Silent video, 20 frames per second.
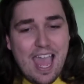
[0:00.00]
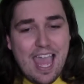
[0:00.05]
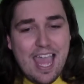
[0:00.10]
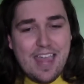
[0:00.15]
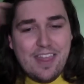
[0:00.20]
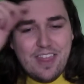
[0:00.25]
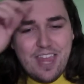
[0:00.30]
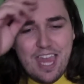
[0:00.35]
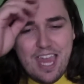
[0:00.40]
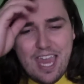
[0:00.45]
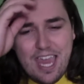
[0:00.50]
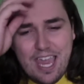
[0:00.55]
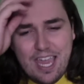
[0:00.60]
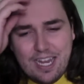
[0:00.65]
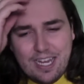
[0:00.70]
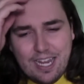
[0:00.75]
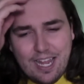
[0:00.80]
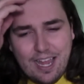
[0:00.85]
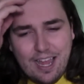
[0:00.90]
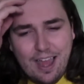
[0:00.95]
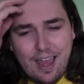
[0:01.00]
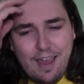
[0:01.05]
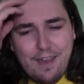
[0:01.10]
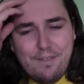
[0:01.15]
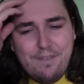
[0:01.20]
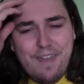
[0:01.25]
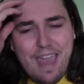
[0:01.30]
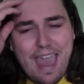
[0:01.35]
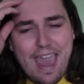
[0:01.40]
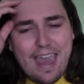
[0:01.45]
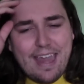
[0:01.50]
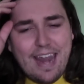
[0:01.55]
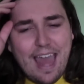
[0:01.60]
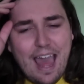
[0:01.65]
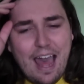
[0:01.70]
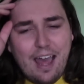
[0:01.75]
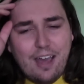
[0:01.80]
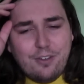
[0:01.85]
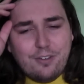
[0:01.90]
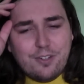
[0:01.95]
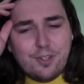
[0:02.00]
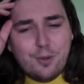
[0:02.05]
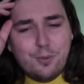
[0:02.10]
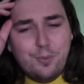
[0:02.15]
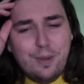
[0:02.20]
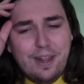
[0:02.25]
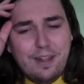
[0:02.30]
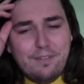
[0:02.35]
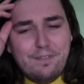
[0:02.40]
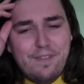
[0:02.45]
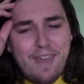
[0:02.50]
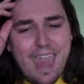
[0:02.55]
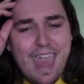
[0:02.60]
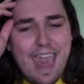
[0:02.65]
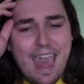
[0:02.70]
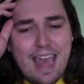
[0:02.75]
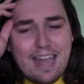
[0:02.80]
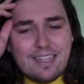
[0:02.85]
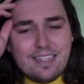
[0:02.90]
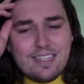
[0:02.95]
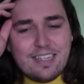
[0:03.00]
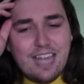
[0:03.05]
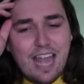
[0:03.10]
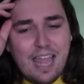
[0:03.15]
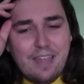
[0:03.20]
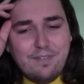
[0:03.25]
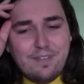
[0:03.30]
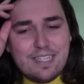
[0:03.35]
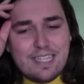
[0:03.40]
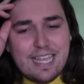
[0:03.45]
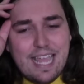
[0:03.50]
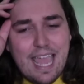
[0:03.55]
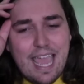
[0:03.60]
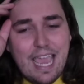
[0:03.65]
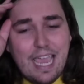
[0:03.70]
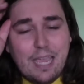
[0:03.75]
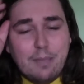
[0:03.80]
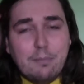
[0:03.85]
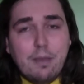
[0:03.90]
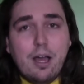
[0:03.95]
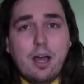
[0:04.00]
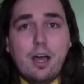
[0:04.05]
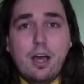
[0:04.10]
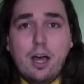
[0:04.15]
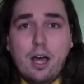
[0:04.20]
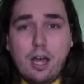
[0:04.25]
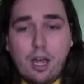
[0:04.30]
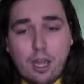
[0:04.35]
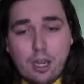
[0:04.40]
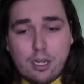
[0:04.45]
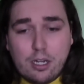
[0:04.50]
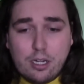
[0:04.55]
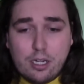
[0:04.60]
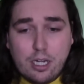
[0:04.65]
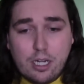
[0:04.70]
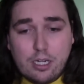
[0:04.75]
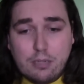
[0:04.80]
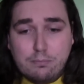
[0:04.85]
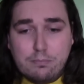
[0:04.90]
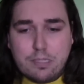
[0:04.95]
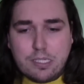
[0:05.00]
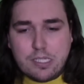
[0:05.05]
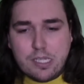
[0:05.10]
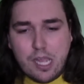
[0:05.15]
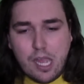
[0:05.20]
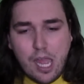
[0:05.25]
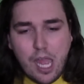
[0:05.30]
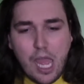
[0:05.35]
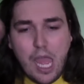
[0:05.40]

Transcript: And then, found out real fast, life is a game. A Hunger Games.